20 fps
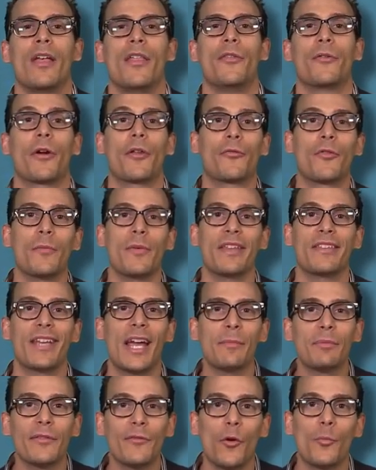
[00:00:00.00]
There are 3 main
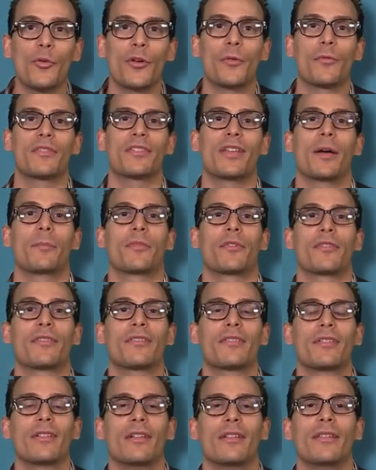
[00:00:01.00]
types of opioid
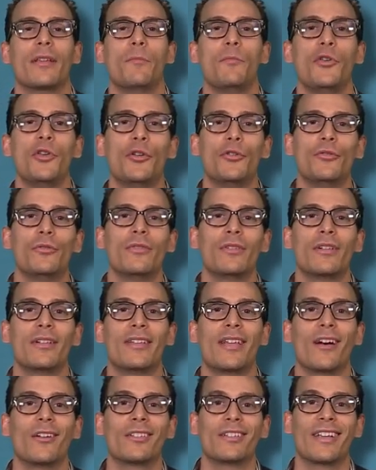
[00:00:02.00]
receptors: the mu,
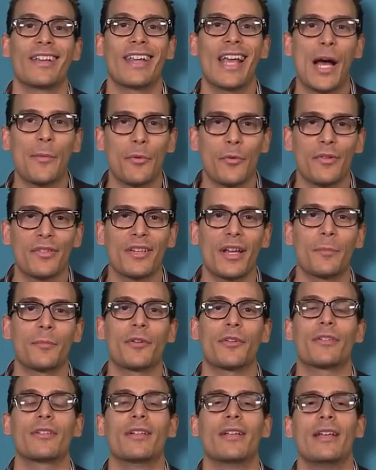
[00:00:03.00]
delta, and kappa
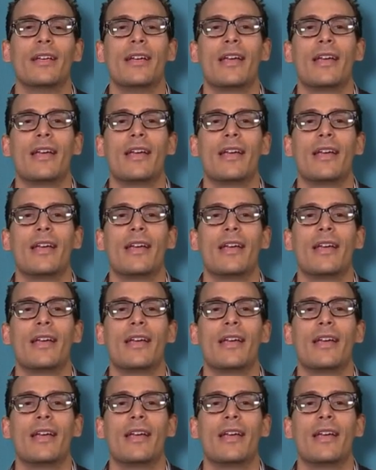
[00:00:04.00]
receptor,